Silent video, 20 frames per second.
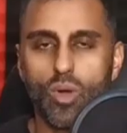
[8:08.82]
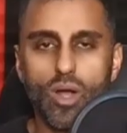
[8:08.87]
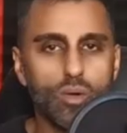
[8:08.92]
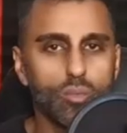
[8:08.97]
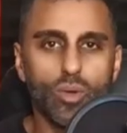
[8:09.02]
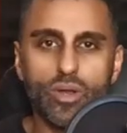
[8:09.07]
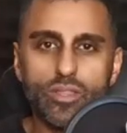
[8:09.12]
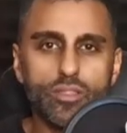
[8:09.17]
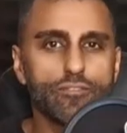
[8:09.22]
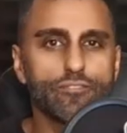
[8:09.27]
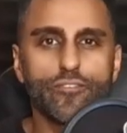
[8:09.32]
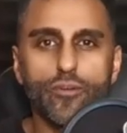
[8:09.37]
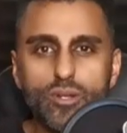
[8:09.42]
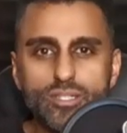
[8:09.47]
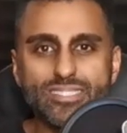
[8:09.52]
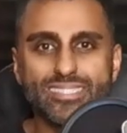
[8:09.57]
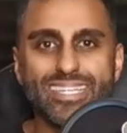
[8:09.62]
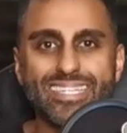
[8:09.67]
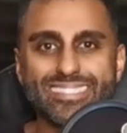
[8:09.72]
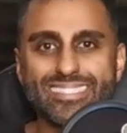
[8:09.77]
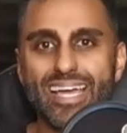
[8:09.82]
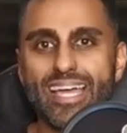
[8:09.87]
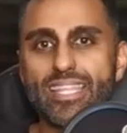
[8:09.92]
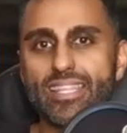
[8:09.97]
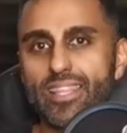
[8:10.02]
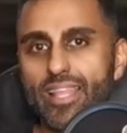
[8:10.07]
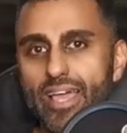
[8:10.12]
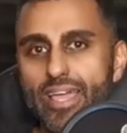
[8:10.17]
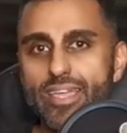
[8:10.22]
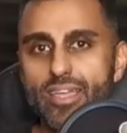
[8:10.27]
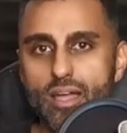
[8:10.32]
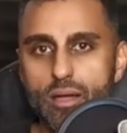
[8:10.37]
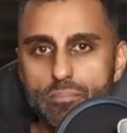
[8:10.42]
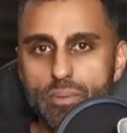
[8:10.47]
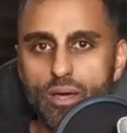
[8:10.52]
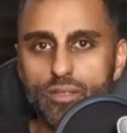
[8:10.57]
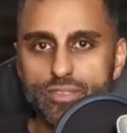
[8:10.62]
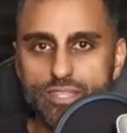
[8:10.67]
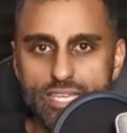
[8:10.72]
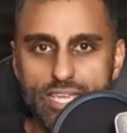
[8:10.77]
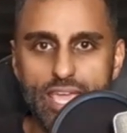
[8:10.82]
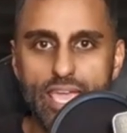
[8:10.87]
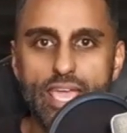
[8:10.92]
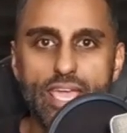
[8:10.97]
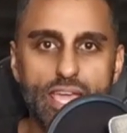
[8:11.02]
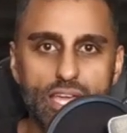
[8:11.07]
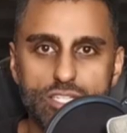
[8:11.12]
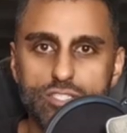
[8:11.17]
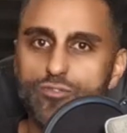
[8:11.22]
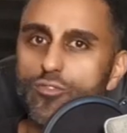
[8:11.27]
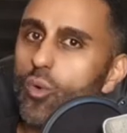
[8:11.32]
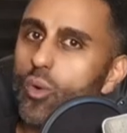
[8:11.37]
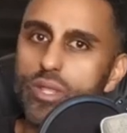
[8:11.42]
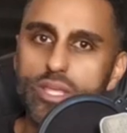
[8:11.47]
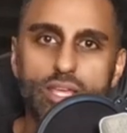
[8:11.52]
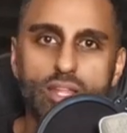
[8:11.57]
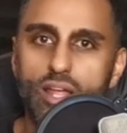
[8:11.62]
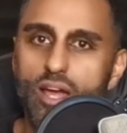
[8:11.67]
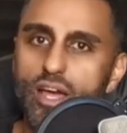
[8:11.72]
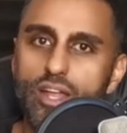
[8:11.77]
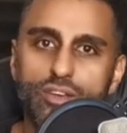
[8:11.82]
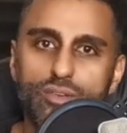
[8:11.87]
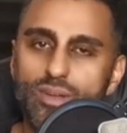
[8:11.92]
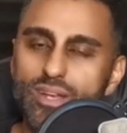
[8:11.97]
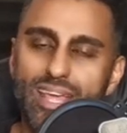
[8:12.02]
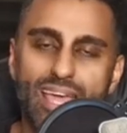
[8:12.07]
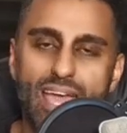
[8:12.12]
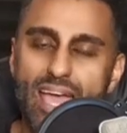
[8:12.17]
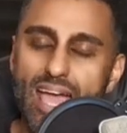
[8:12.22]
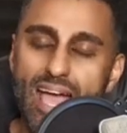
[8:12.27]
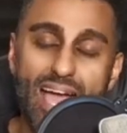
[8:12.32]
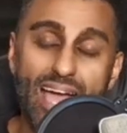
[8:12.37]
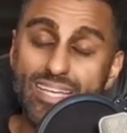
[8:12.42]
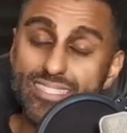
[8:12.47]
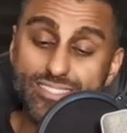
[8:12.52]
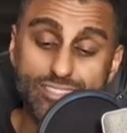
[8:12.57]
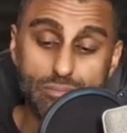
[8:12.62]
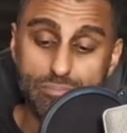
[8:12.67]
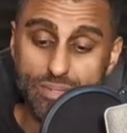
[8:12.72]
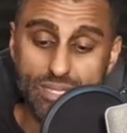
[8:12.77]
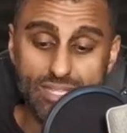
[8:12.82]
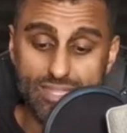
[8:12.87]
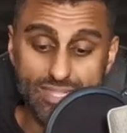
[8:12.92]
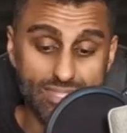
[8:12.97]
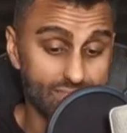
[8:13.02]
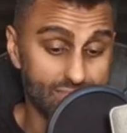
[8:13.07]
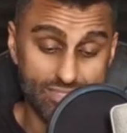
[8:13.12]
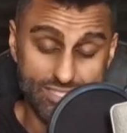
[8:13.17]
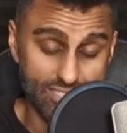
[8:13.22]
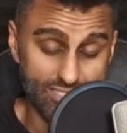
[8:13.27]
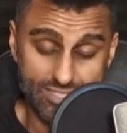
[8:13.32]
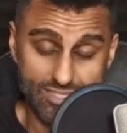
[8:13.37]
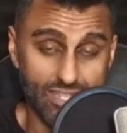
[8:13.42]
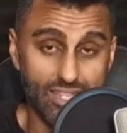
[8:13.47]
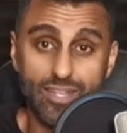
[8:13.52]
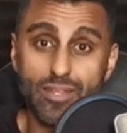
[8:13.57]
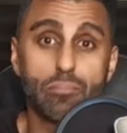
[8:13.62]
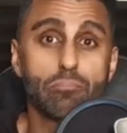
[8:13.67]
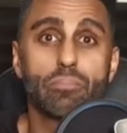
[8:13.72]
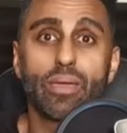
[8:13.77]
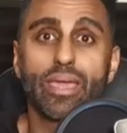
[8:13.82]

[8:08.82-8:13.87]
Well, one of the first things I like about the AX4800 has to be just an